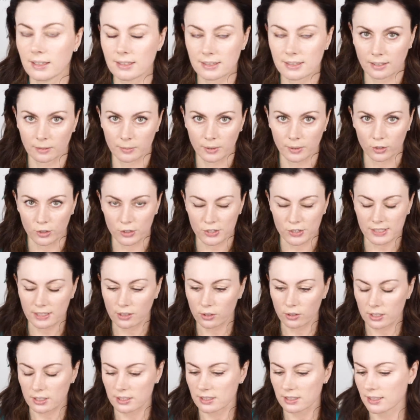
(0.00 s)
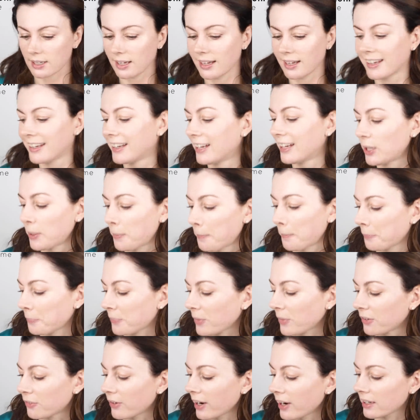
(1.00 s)
Tell me all your secrets.
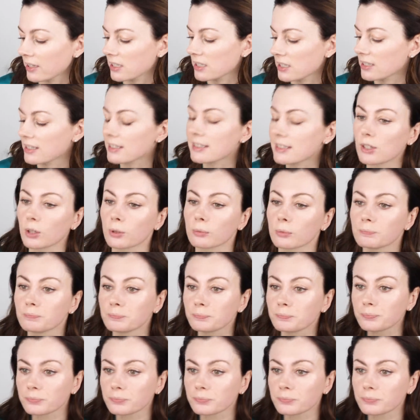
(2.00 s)
Right, so